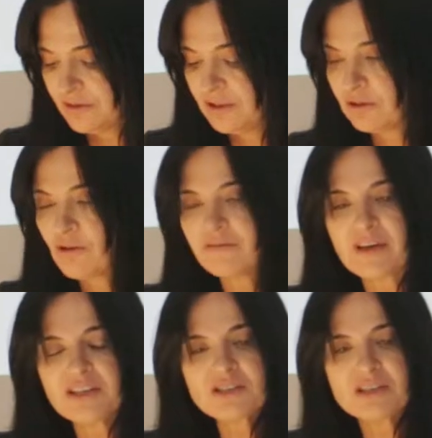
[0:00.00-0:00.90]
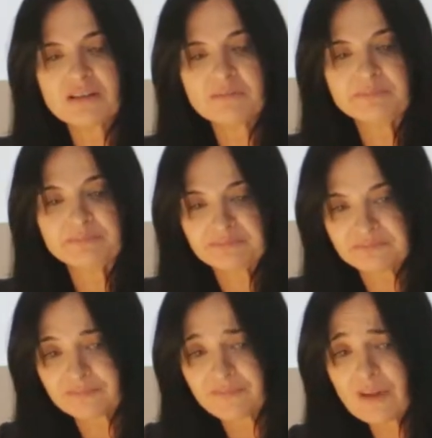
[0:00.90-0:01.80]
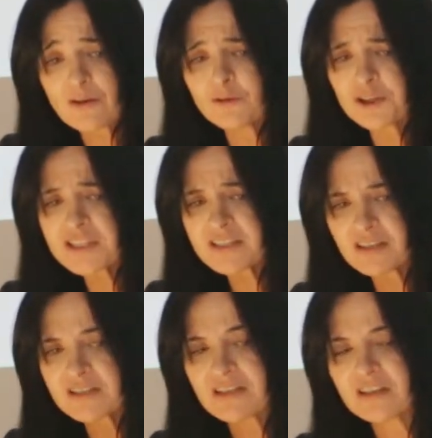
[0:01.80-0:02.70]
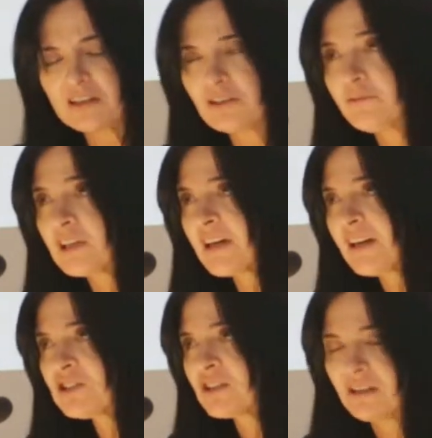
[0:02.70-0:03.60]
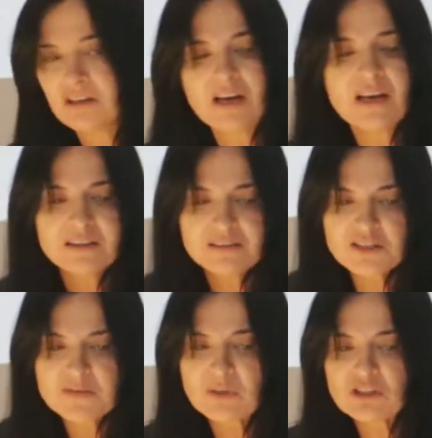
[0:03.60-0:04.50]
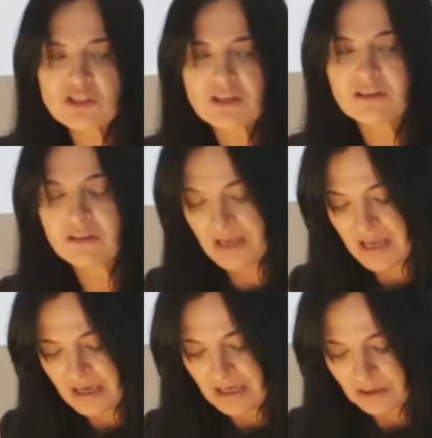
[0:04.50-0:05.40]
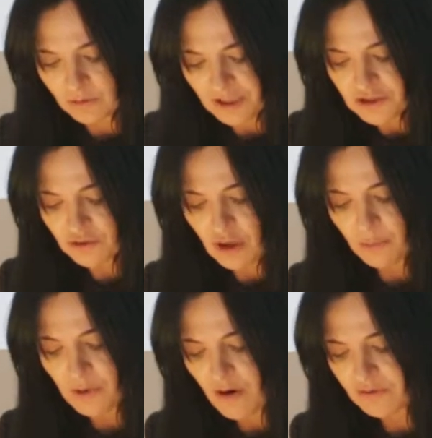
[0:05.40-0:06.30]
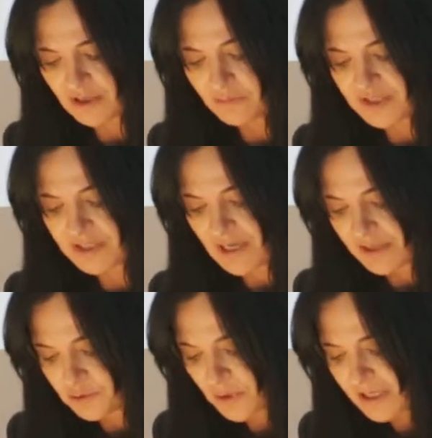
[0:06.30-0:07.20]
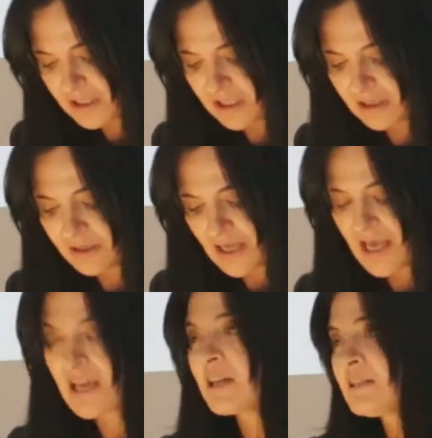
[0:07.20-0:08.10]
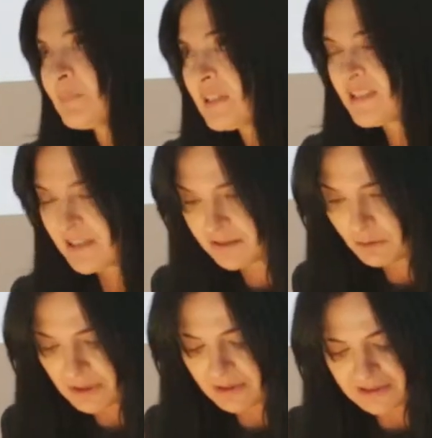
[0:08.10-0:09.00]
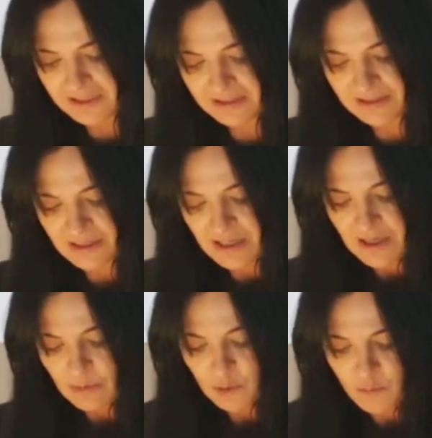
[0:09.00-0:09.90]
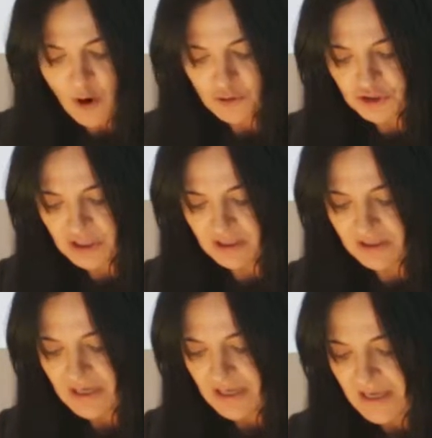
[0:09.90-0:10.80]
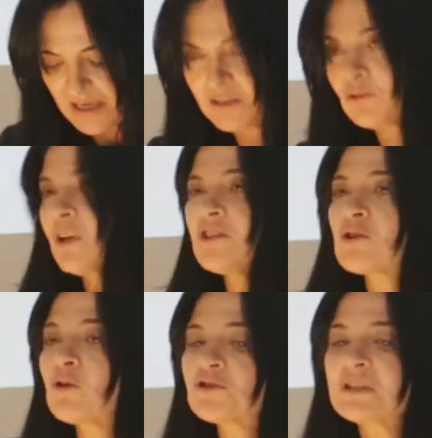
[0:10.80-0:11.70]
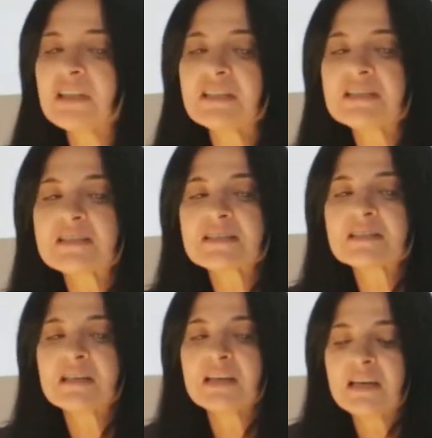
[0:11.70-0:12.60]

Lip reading: in the Convention, for instance, identification, transmission, educational programs, training, capacity building, promotion, and UNESCO's lists,